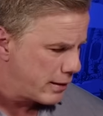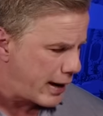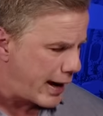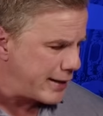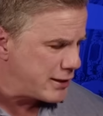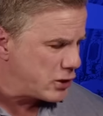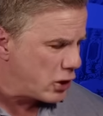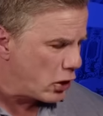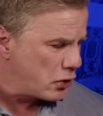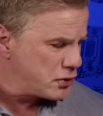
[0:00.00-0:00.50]

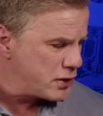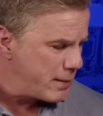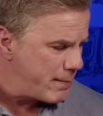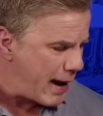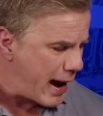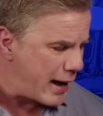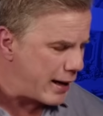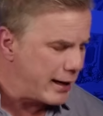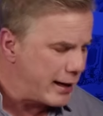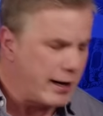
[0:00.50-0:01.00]
I told you
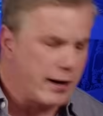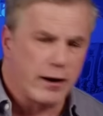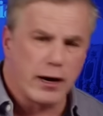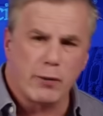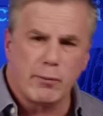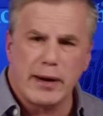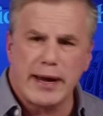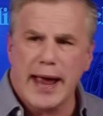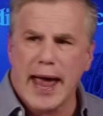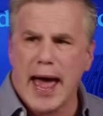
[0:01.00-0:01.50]
about a
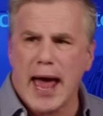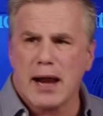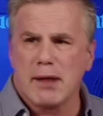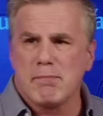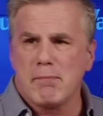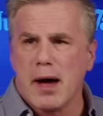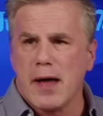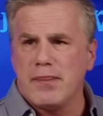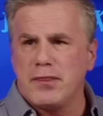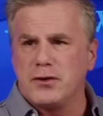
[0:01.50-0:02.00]
hearing we had a
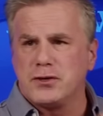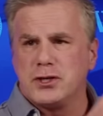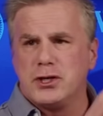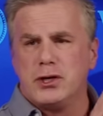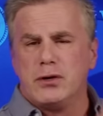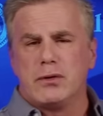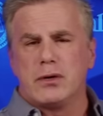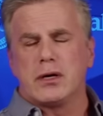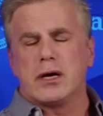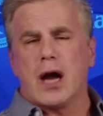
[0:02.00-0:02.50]
month or
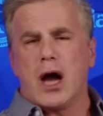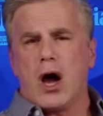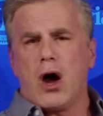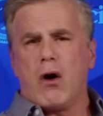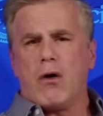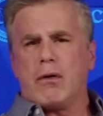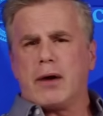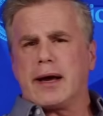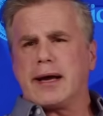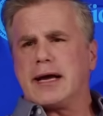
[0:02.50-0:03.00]
two
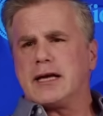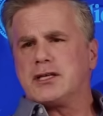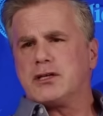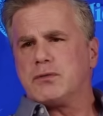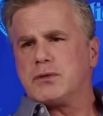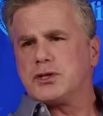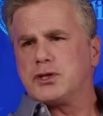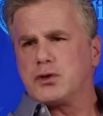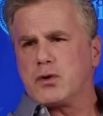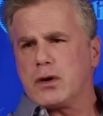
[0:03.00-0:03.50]
ago. I guess it
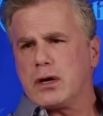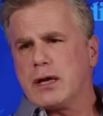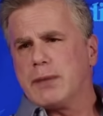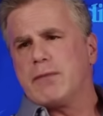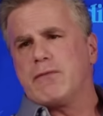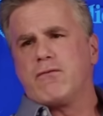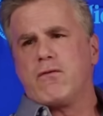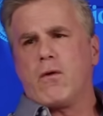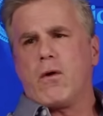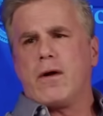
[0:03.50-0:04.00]
was shortly
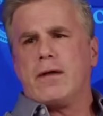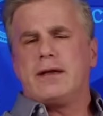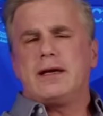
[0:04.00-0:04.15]
before